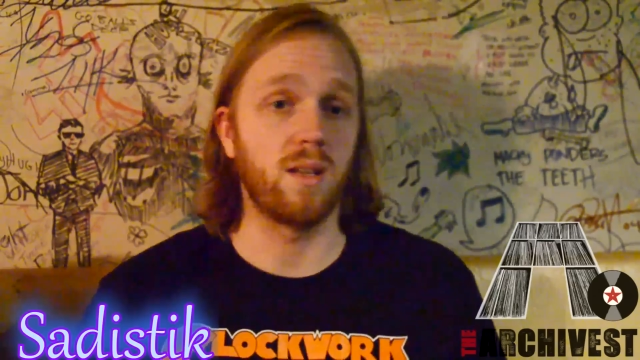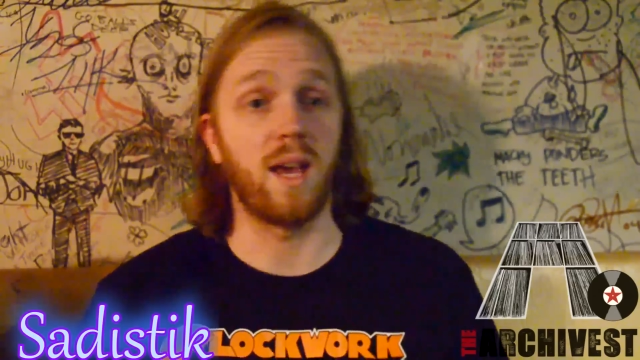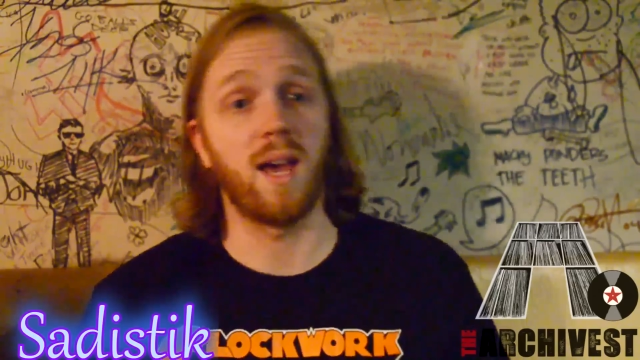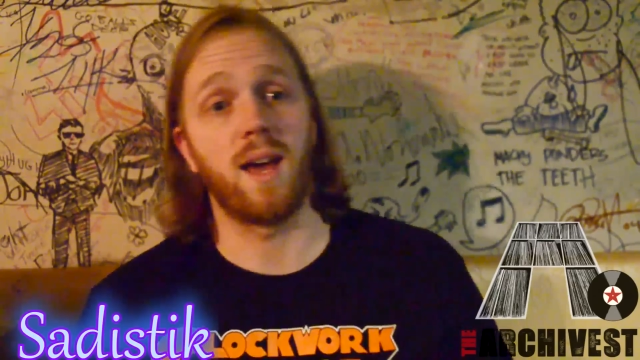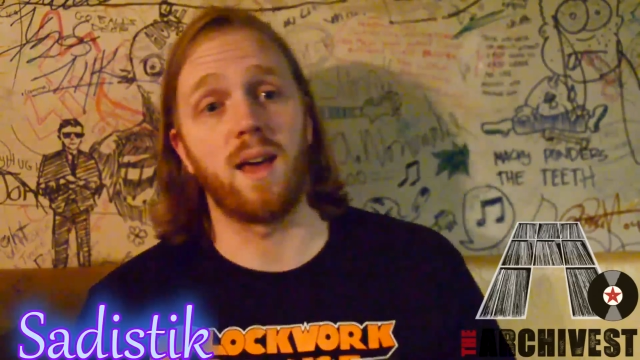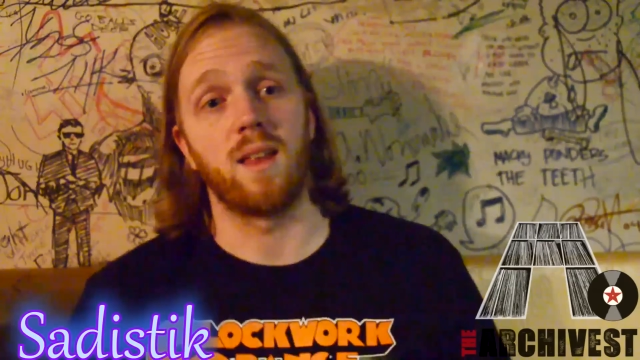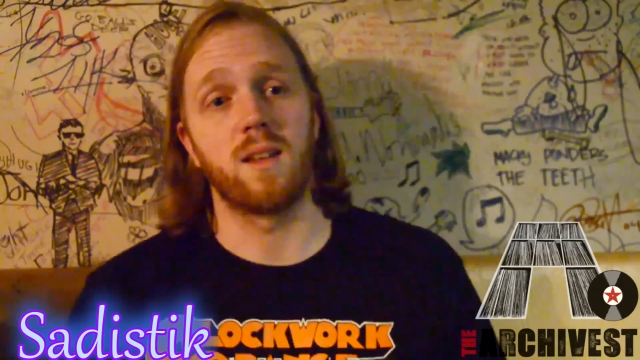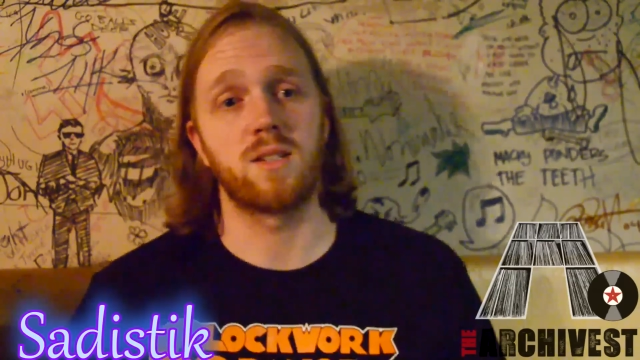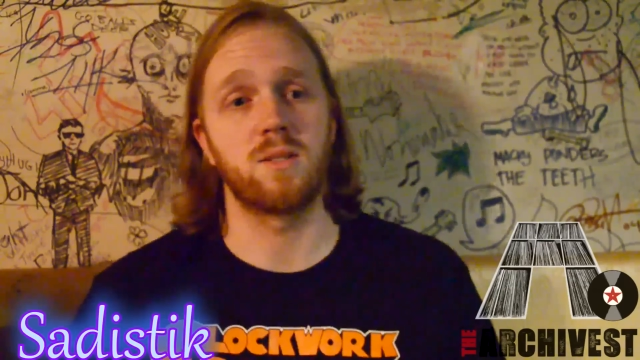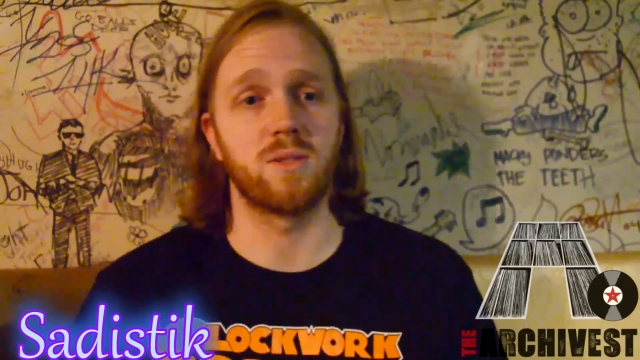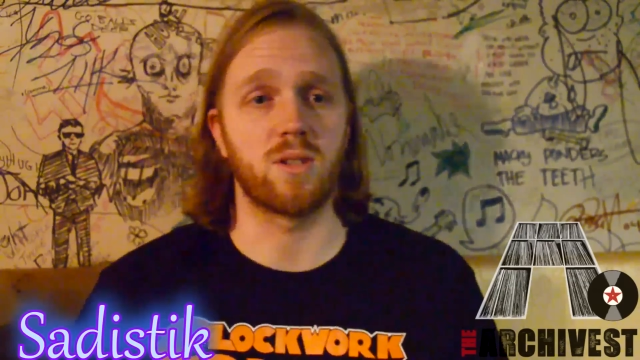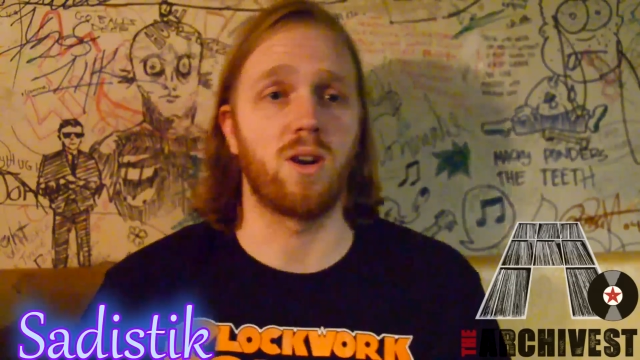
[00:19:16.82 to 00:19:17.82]
Yeah, that
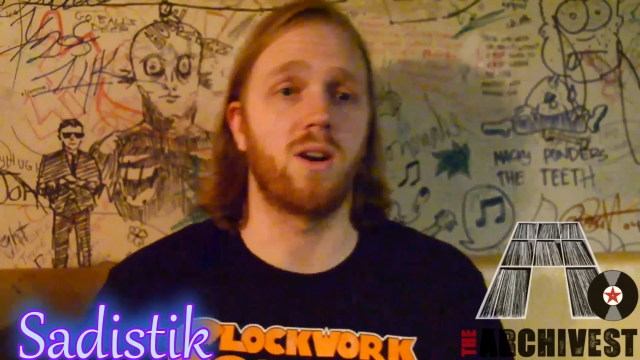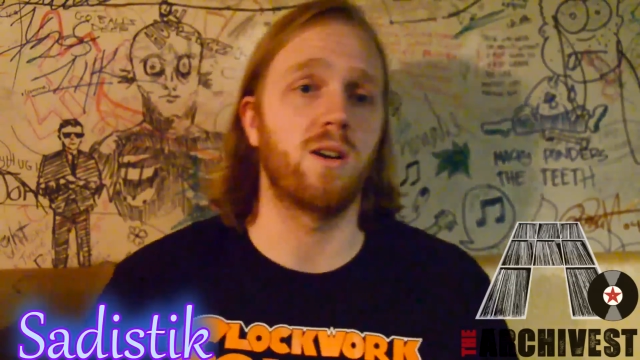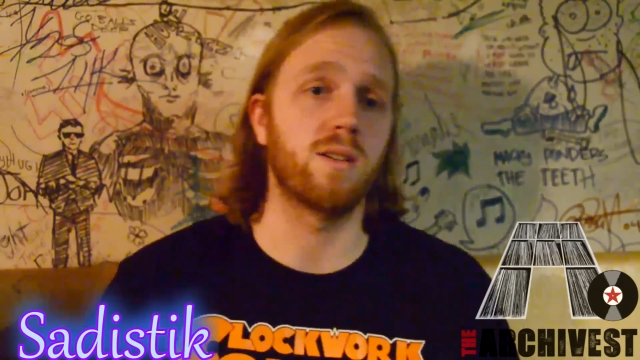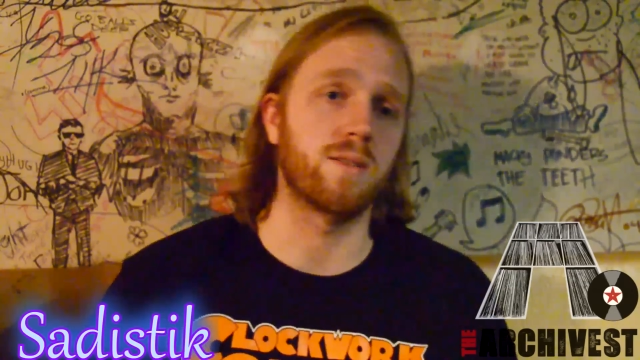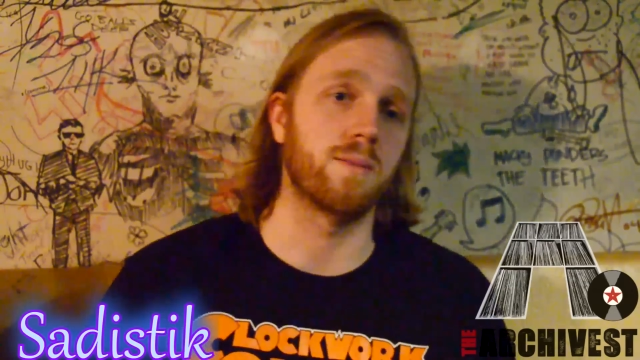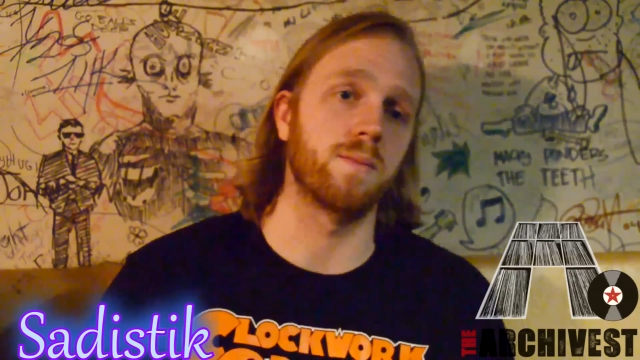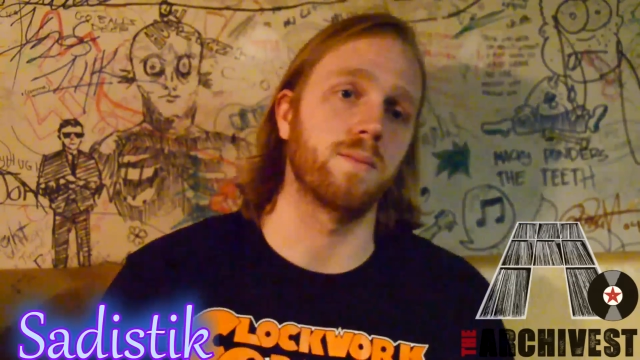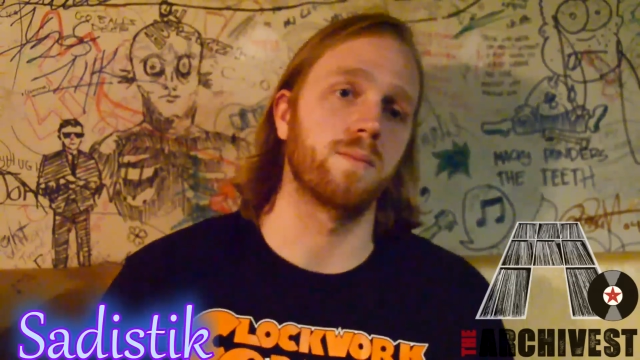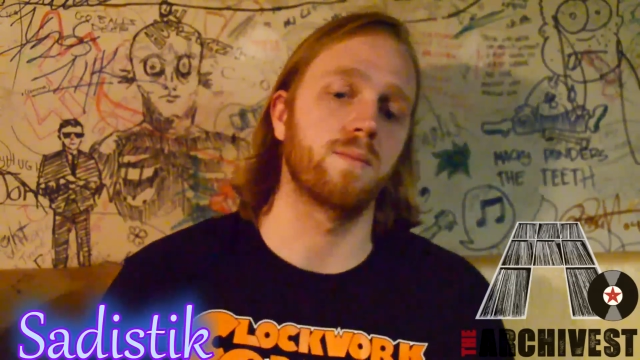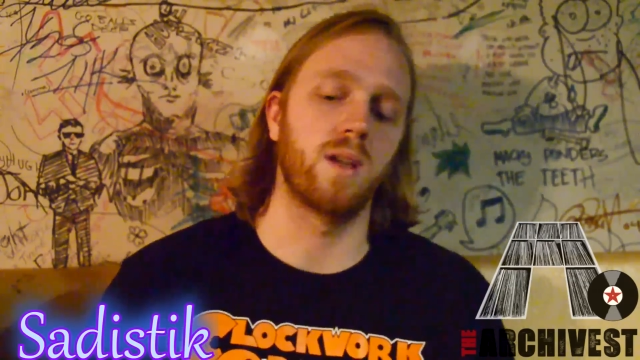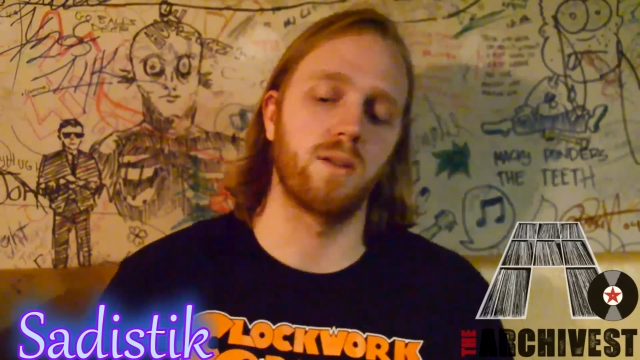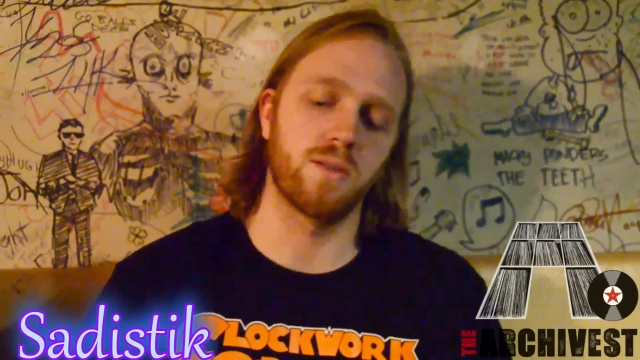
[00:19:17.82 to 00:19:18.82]
shit was awesome.
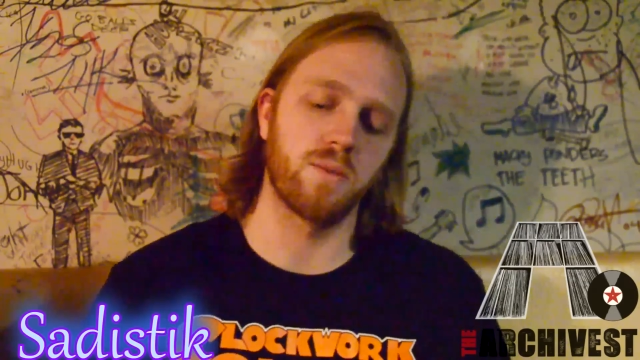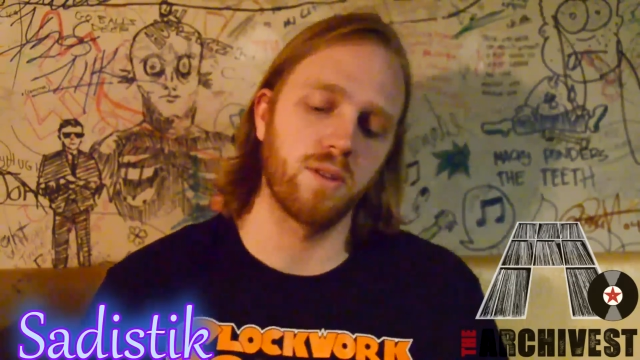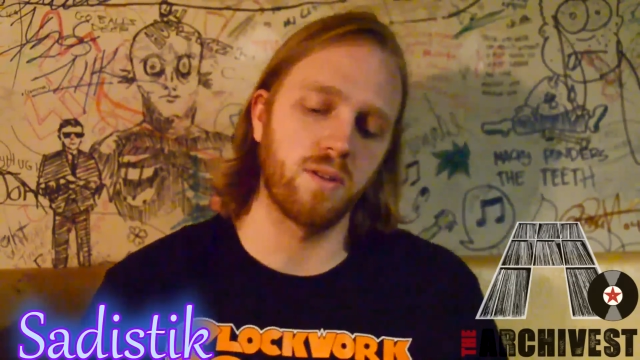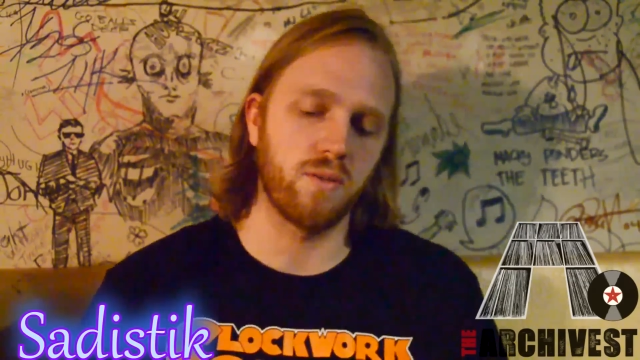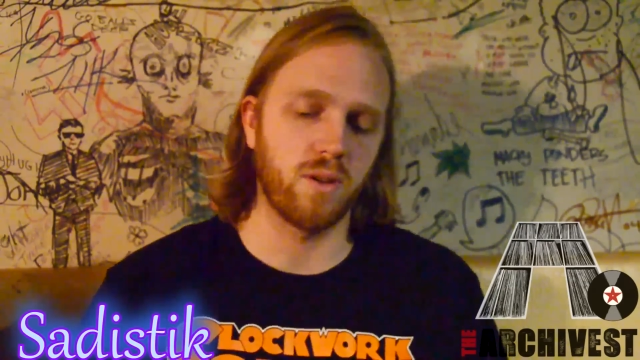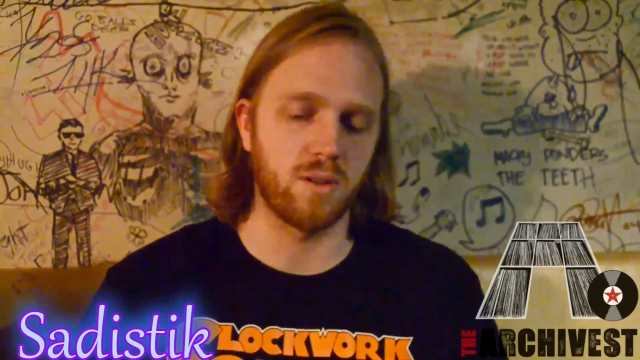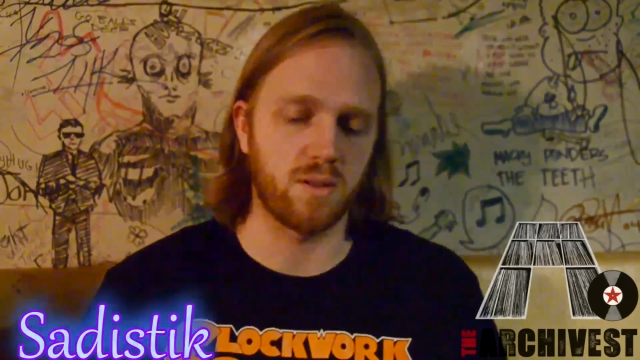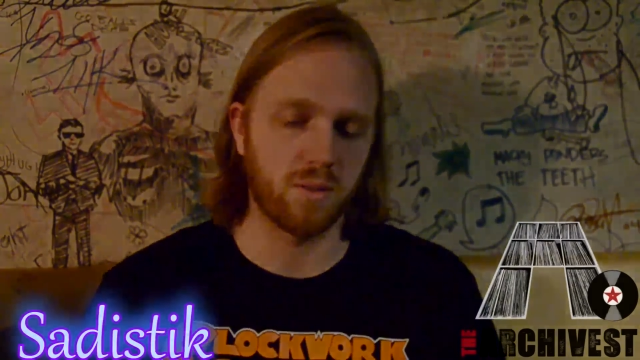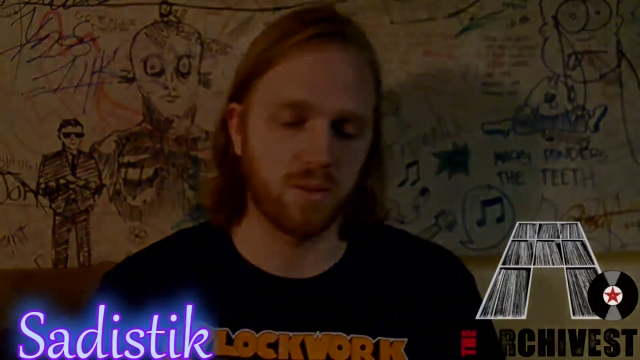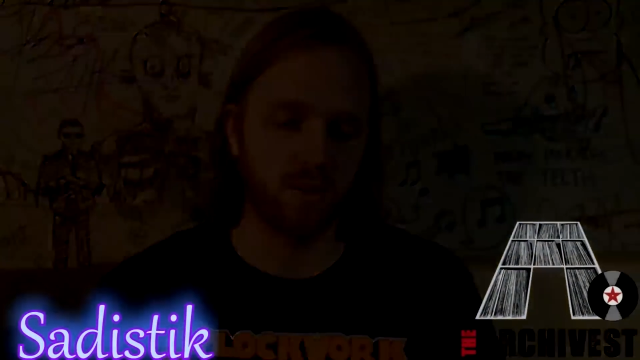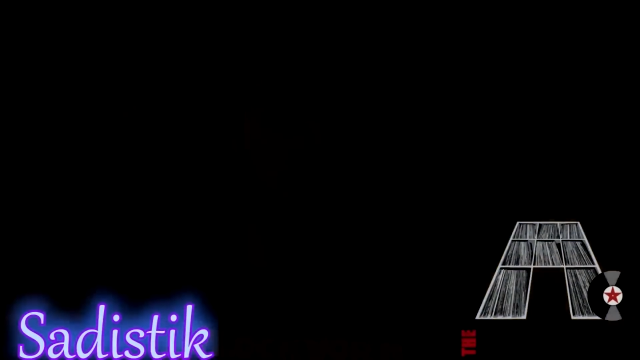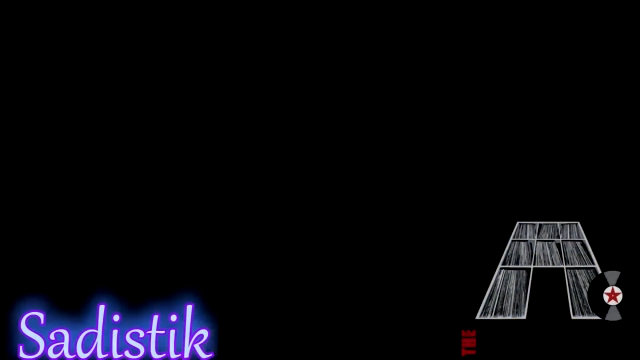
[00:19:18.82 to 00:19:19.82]
That was a really fun
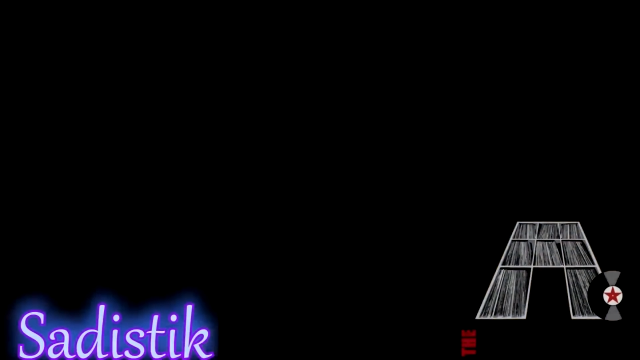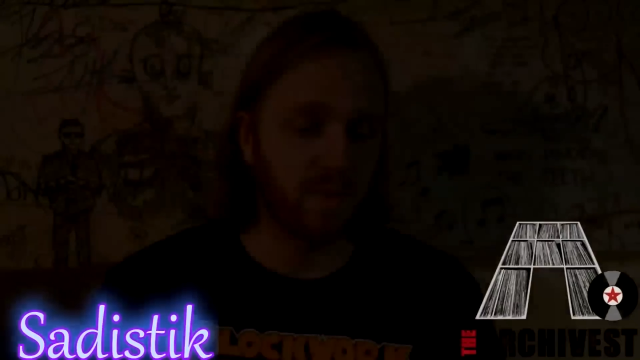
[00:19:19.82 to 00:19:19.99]
tour.